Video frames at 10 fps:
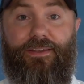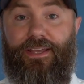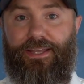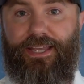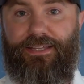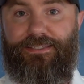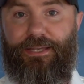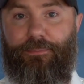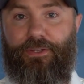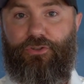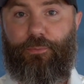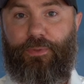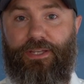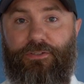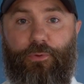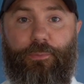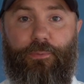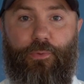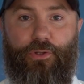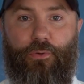like I'd say picture a place where
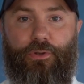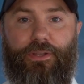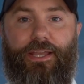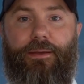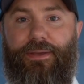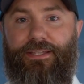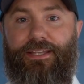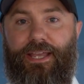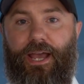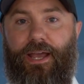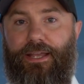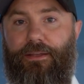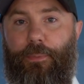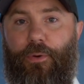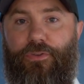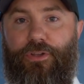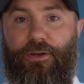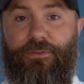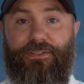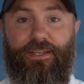people know your name, they say hi at the post
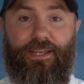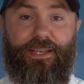office,